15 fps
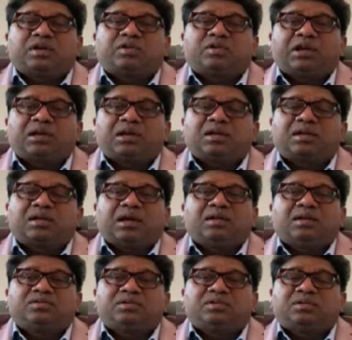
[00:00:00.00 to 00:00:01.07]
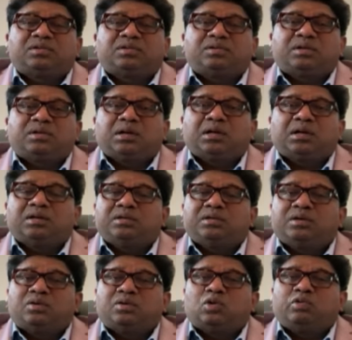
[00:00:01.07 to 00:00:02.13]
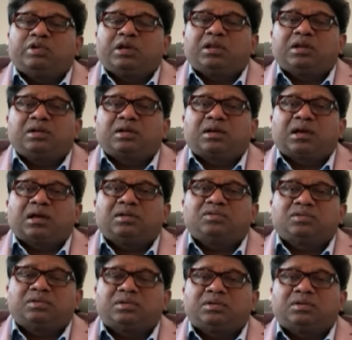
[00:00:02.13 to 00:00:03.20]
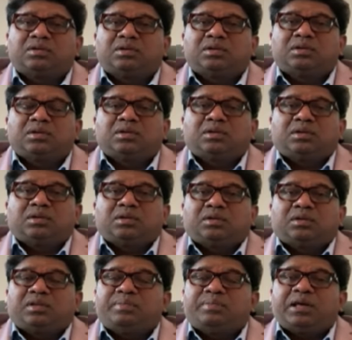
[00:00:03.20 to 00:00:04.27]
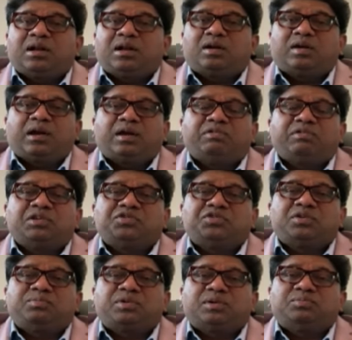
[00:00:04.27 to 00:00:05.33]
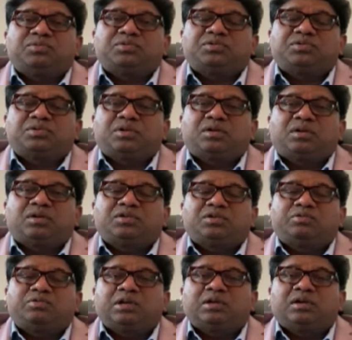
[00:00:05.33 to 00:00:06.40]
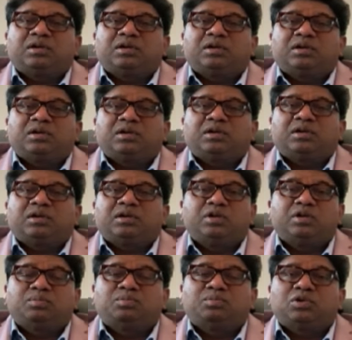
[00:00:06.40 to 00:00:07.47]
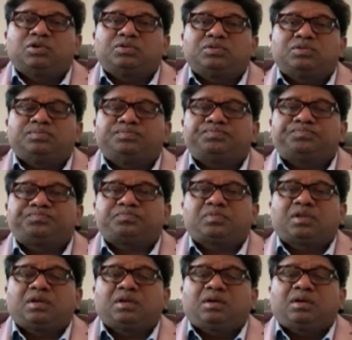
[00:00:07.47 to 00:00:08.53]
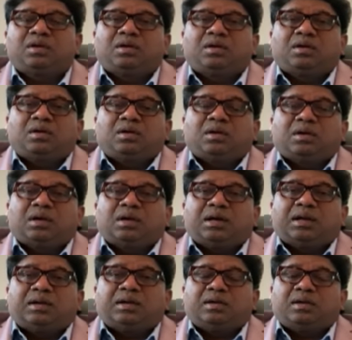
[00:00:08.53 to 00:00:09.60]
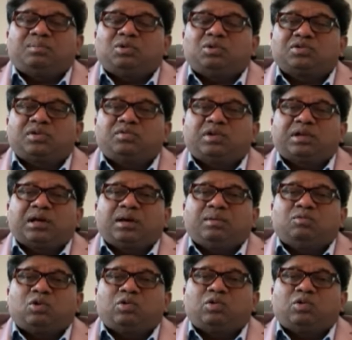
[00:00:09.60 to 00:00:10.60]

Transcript: cervical cancer and the ovarian cancer, they may not have any symptoms, Shivani Garu. Symptoms should approach. And most of the time,